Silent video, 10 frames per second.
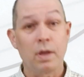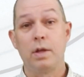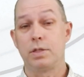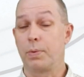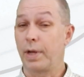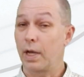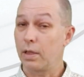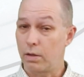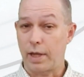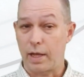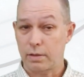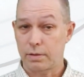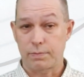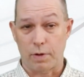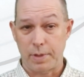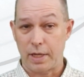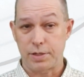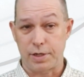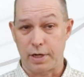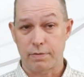So we got load calcs from the
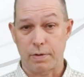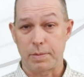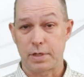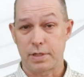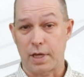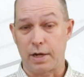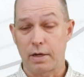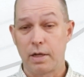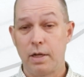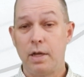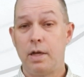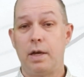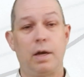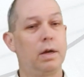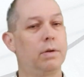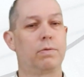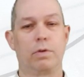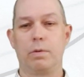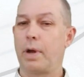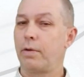engineer, from the designer,
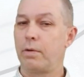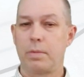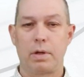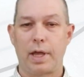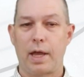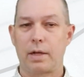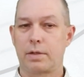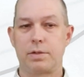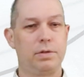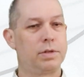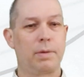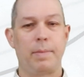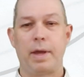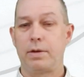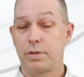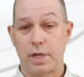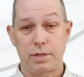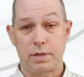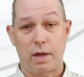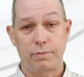room by room load calcs using a manual J
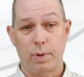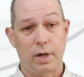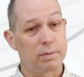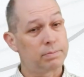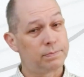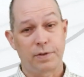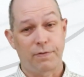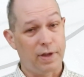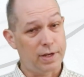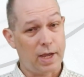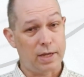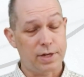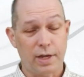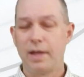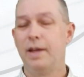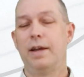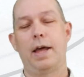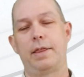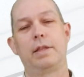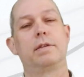software. Fantastic. I
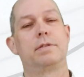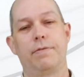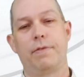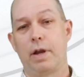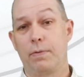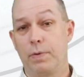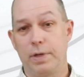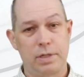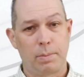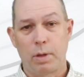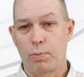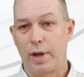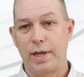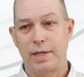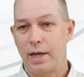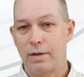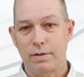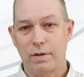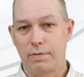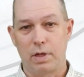think this is a very reasonable breakdown
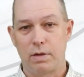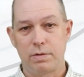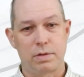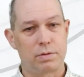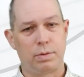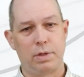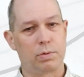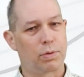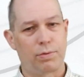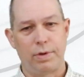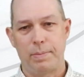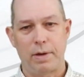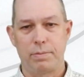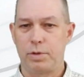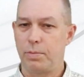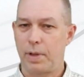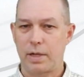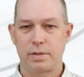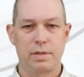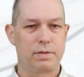of loads. These were 3-bedroom
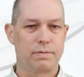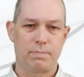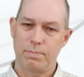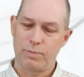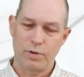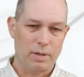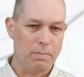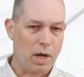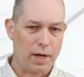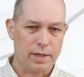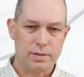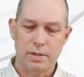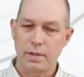duplexes, really modest.